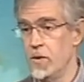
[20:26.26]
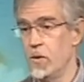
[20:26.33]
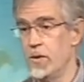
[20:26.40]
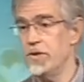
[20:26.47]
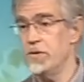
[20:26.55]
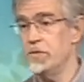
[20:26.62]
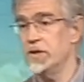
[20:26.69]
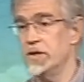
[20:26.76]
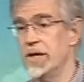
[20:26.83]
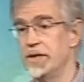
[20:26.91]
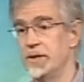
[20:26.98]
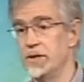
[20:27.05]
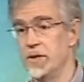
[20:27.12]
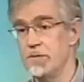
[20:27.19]

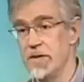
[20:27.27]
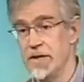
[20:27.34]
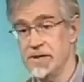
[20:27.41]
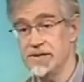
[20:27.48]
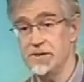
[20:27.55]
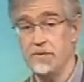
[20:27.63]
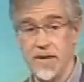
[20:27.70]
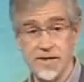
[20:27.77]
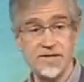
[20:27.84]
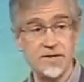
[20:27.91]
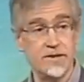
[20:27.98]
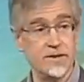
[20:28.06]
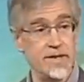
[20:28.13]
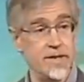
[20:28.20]
Orthomolecular means
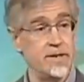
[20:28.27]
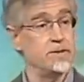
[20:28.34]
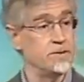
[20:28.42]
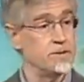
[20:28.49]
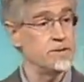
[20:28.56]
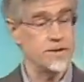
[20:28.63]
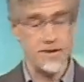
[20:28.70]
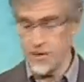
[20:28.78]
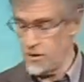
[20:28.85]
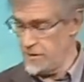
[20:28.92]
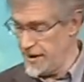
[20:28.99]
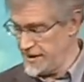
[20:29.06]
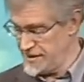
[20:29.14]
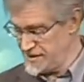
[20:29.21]
basically nutritional
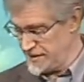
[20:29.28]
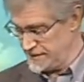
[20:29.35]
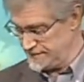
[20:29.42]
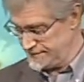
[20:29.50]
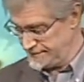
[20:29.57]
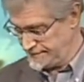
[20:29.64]
medicine.